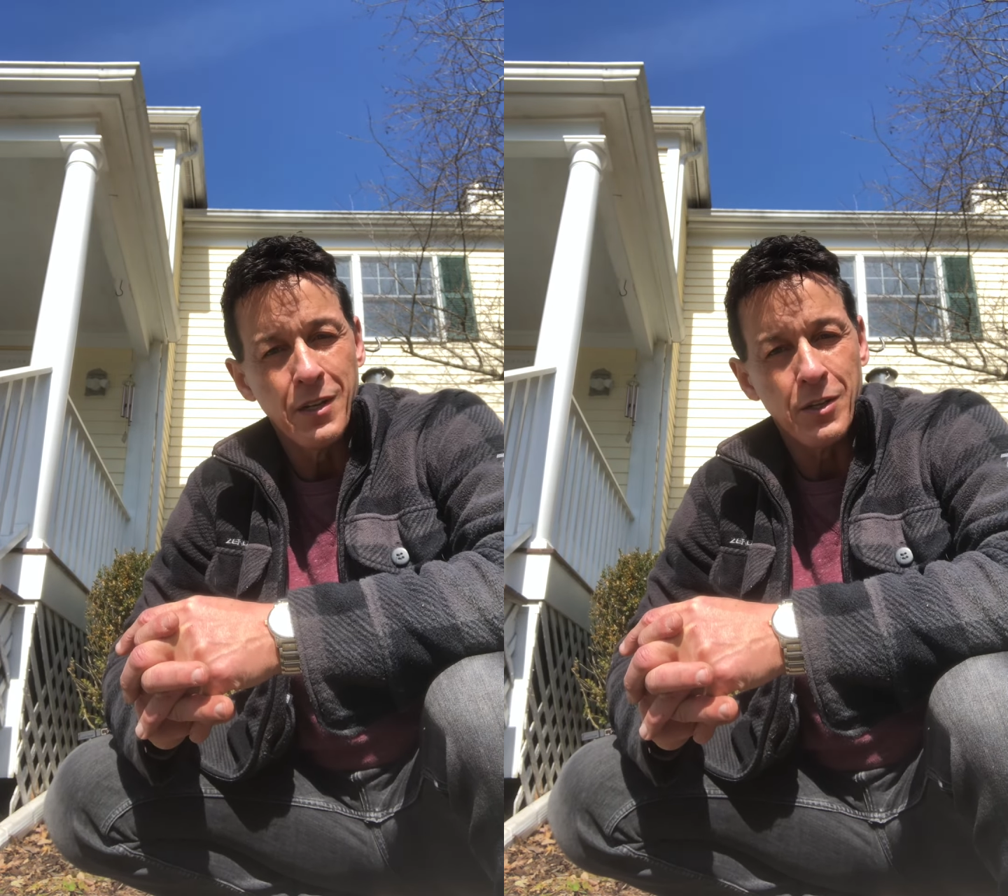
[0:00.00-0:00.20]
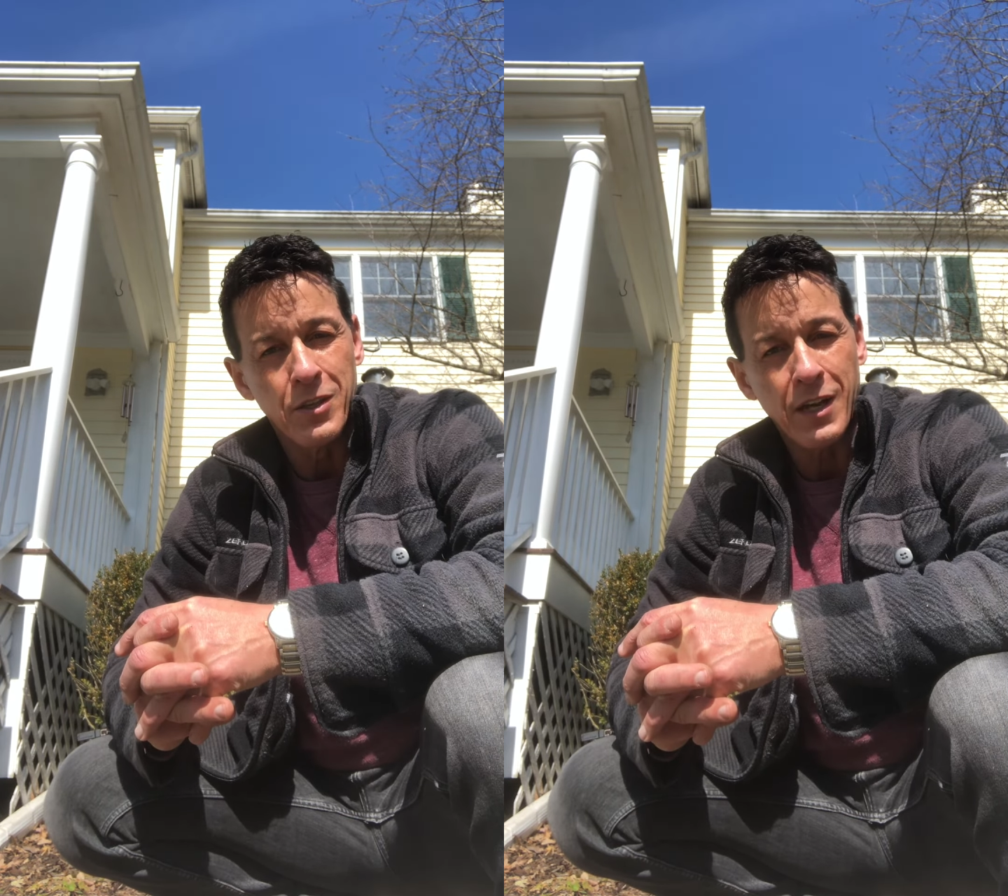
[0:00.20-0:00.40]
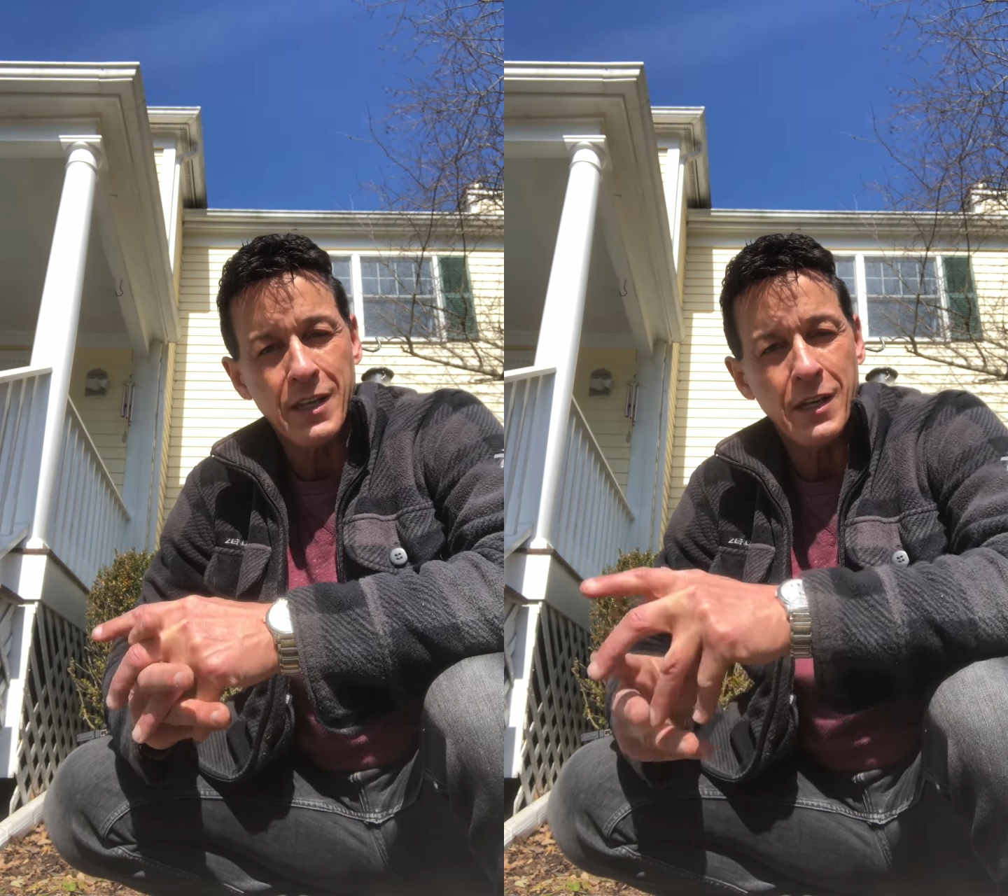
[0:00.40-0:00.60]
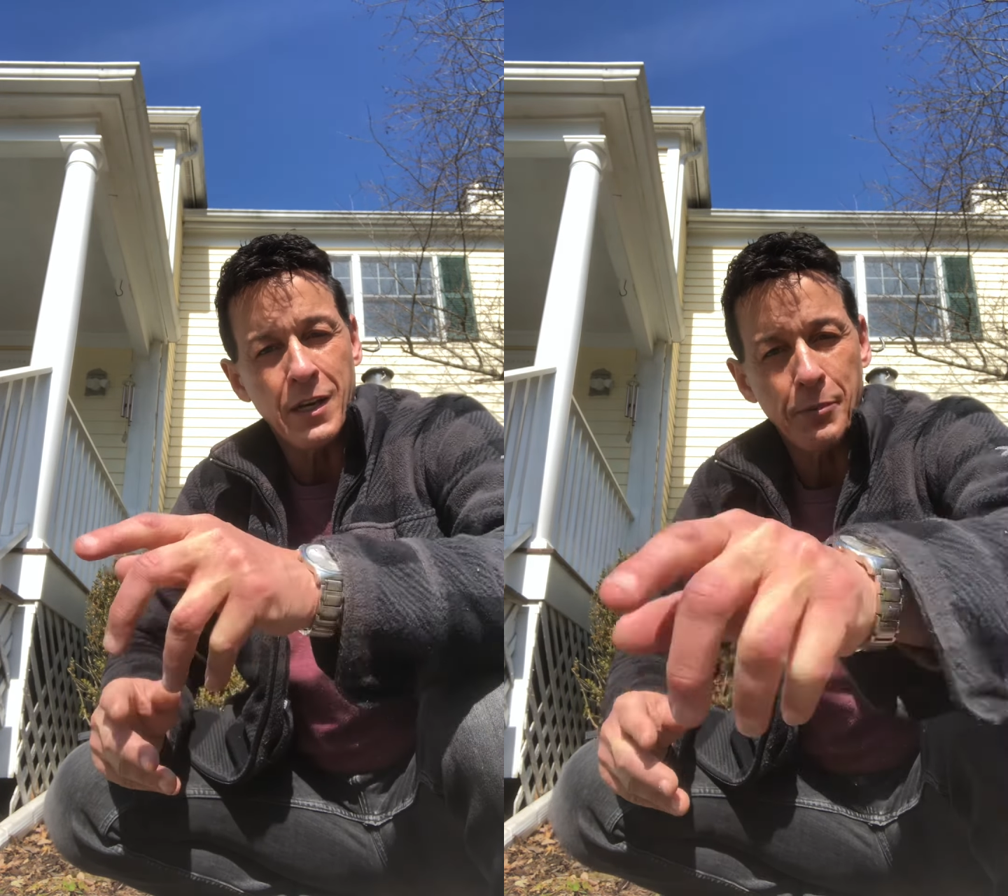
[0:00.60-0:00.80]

good luck and